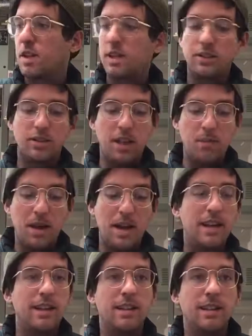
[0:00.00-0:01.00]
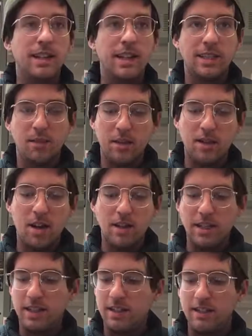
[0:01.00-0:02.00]
skip ahead and get to me
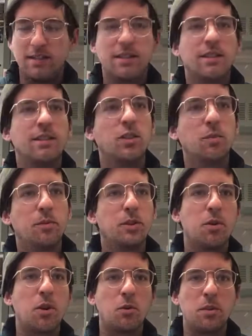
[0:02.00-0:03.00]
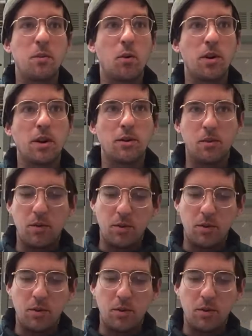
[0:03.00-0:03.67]
talking because this part will be boring while we